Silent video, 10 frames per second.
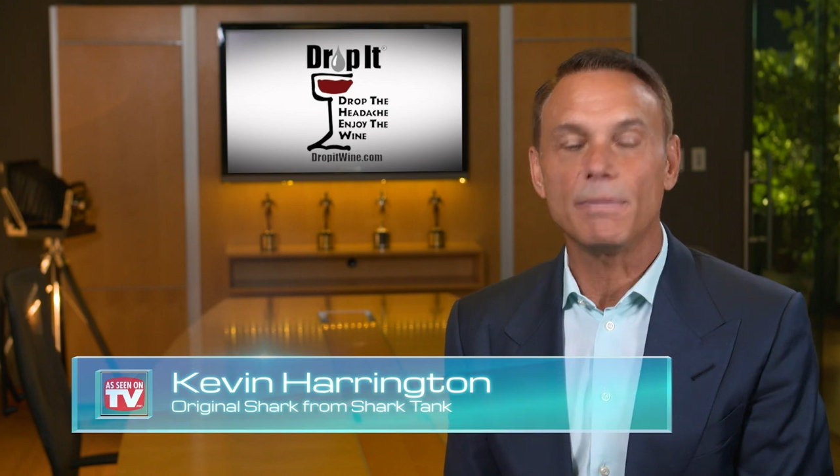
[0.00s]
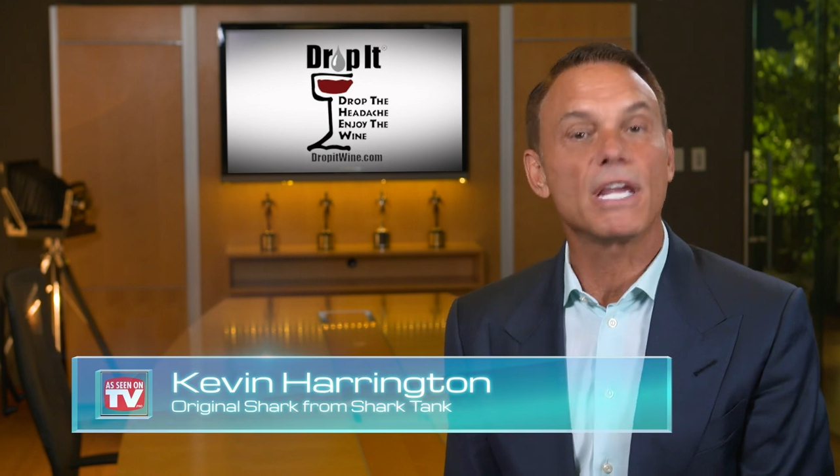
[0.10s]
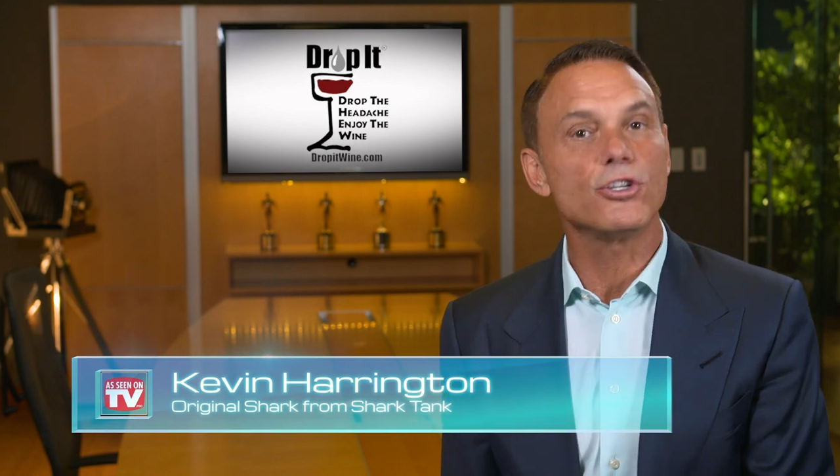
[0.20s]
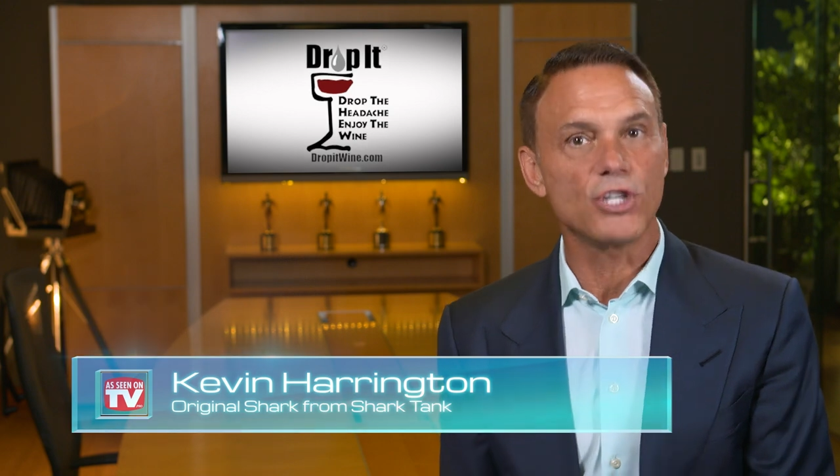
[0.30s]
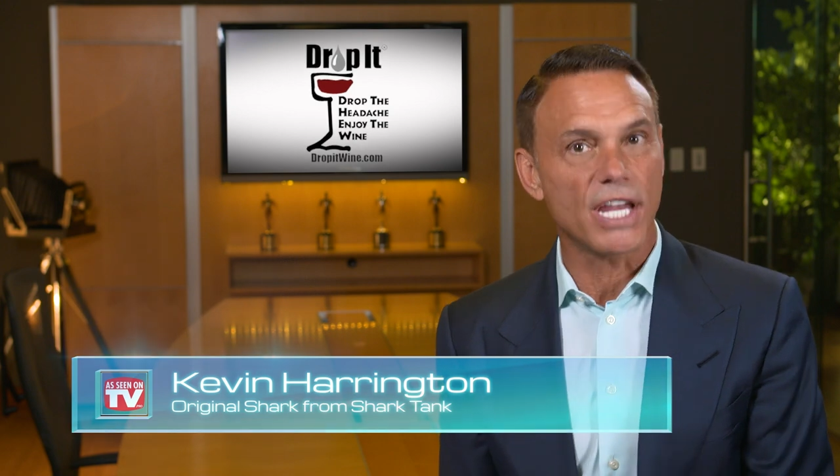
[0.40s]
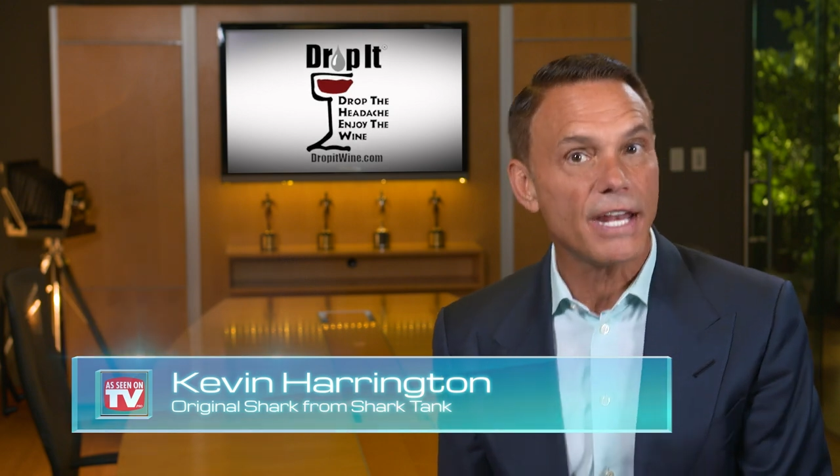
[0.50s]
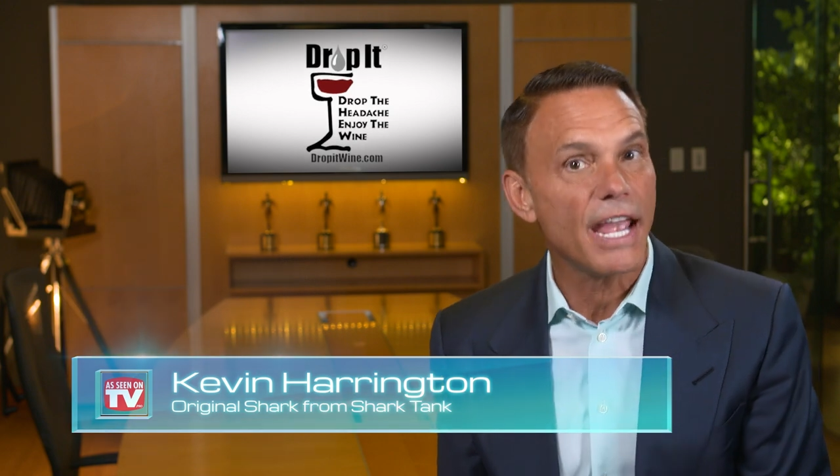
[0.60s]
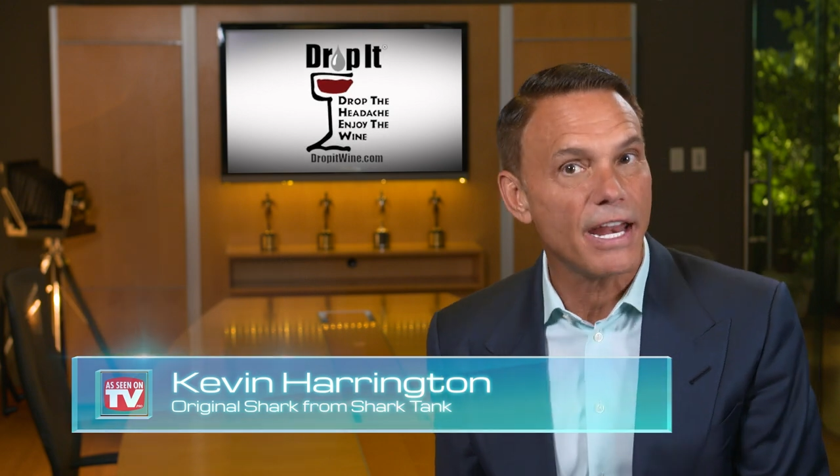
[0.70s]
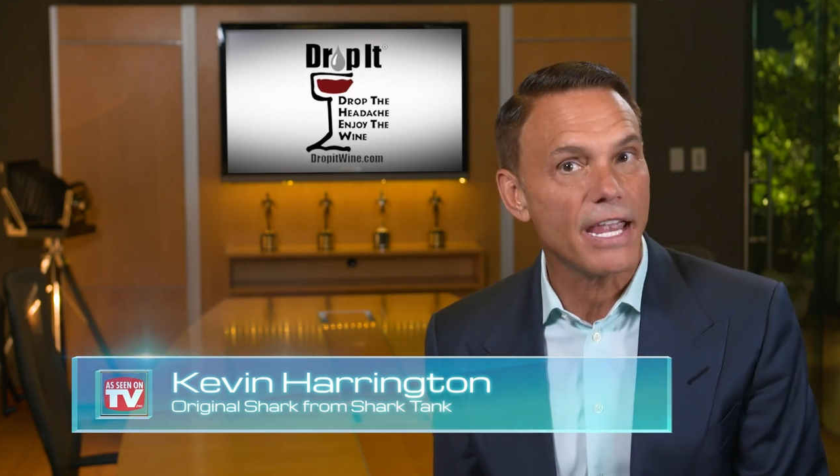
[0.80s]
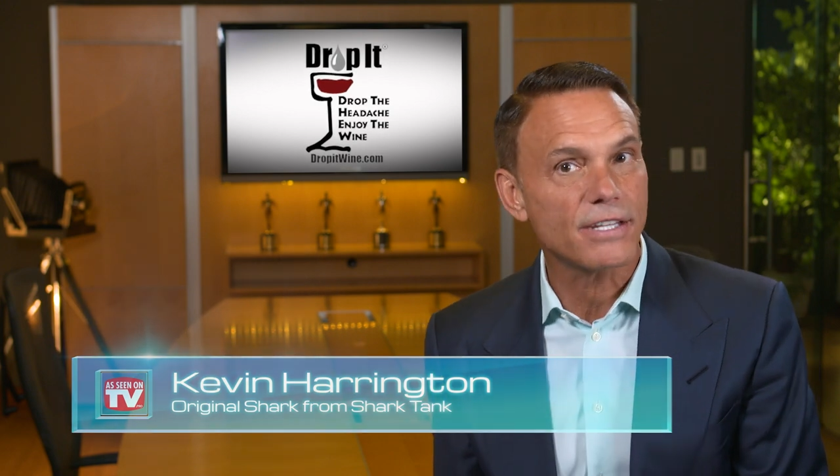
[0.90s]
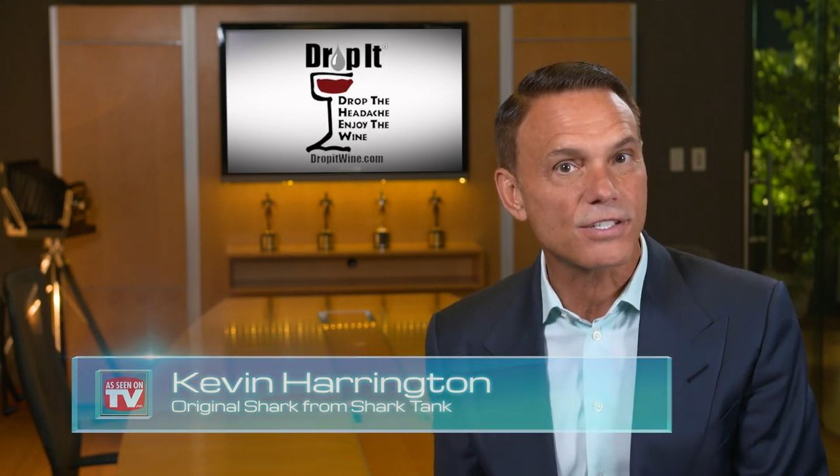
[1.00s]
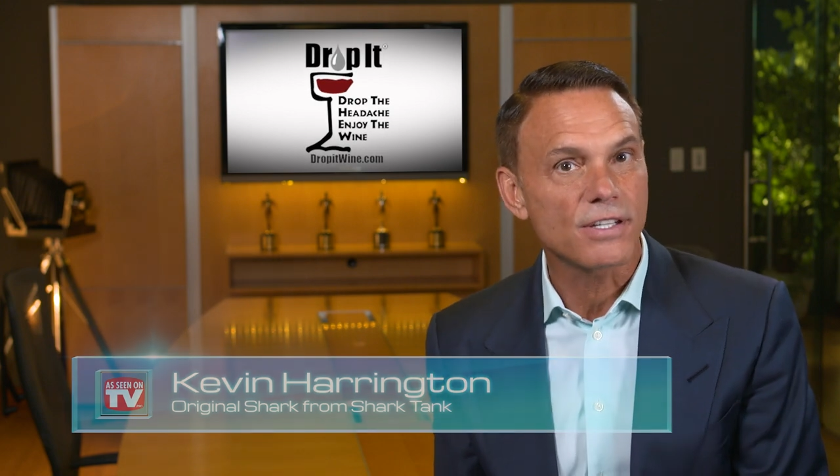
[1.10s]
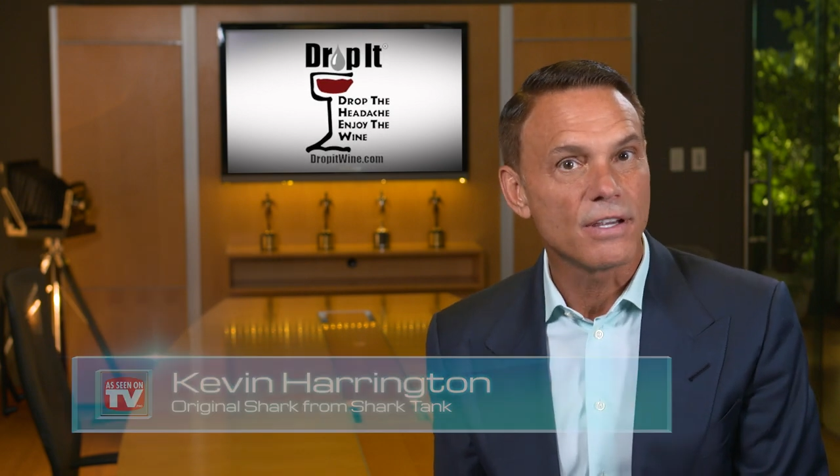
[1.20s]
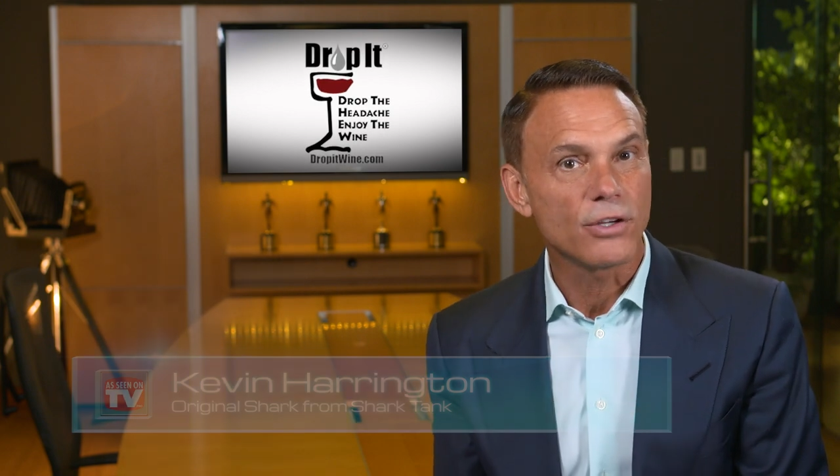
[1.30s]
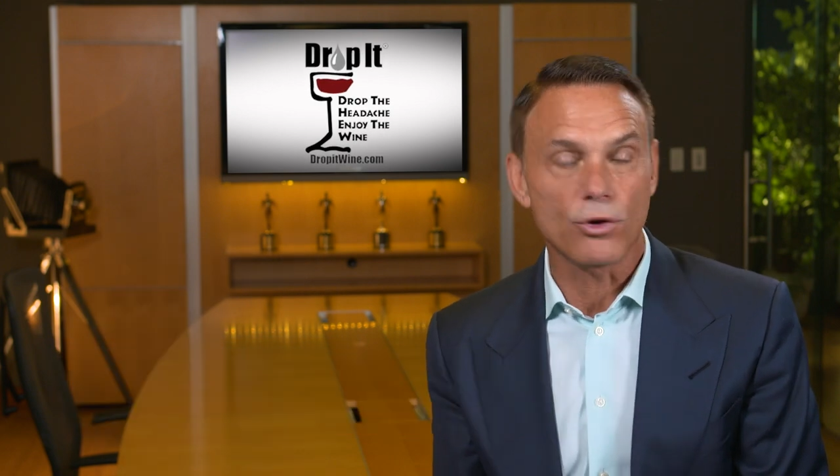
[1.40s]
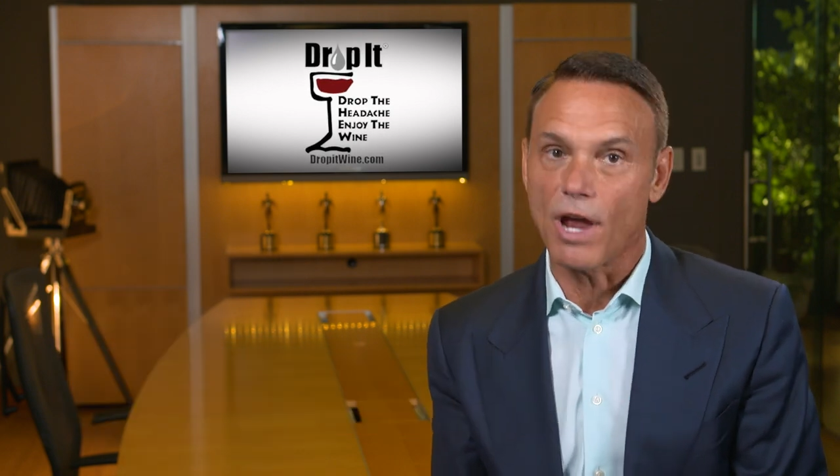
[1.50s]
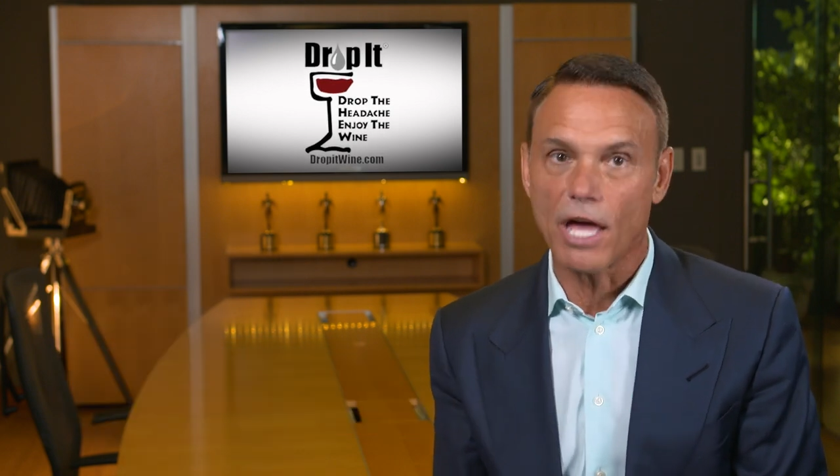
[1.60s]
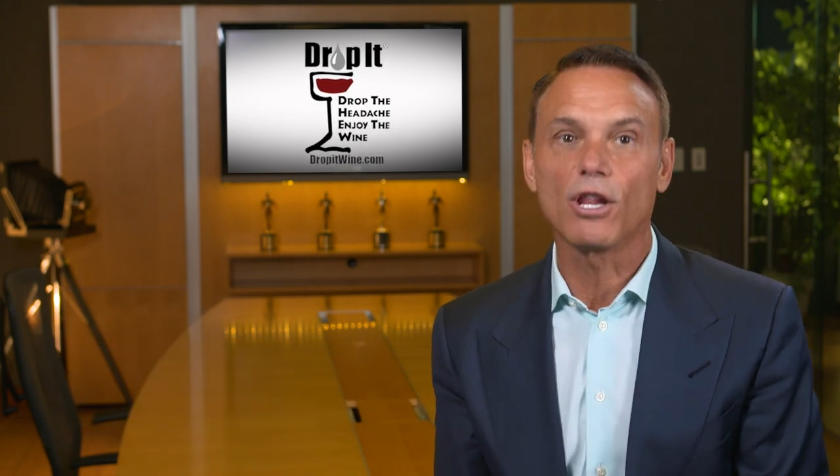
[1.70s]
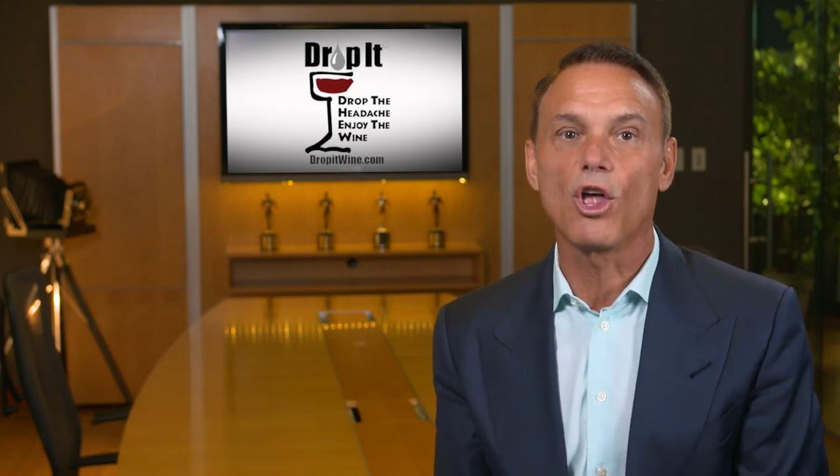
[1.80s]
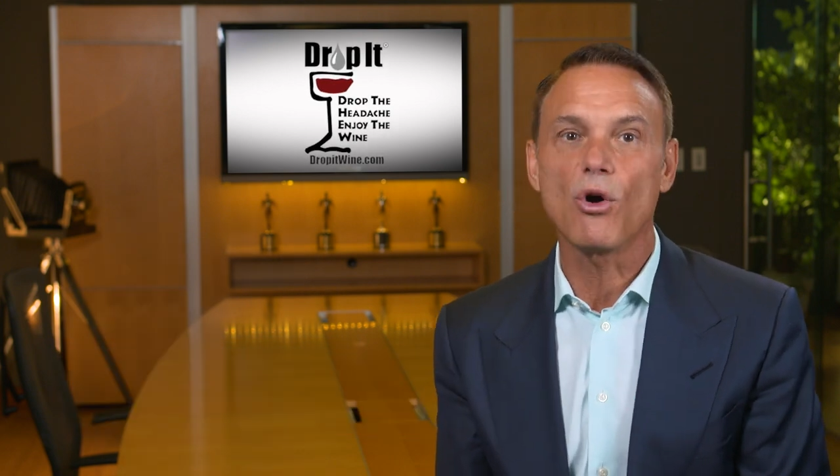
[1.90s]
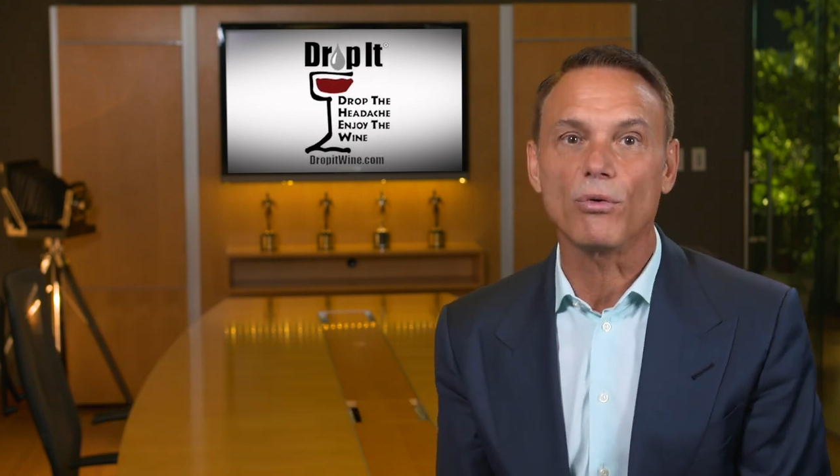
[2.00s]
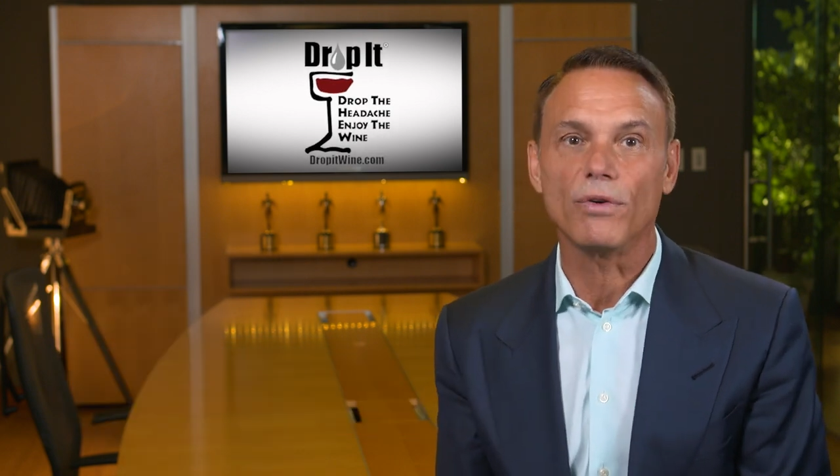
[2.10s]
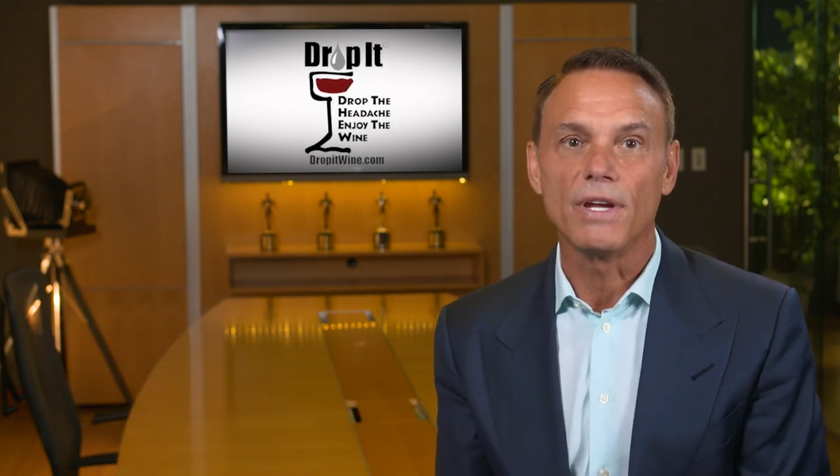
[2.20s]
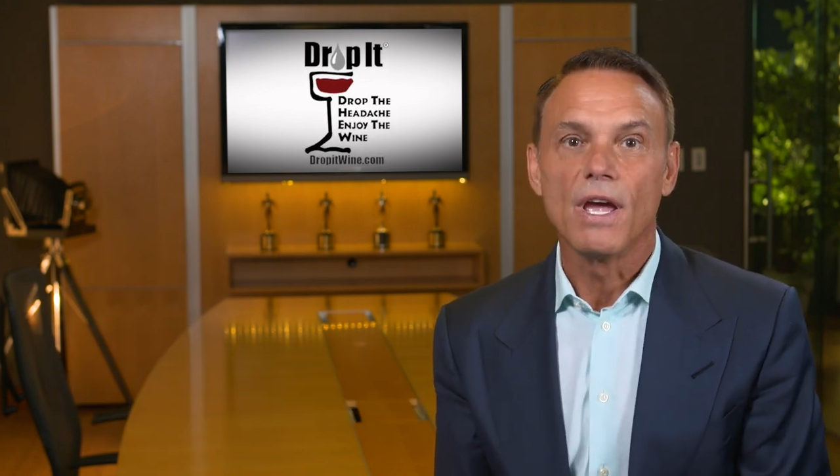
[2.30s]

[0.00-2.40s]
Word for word: because you get headaches, you're not alone.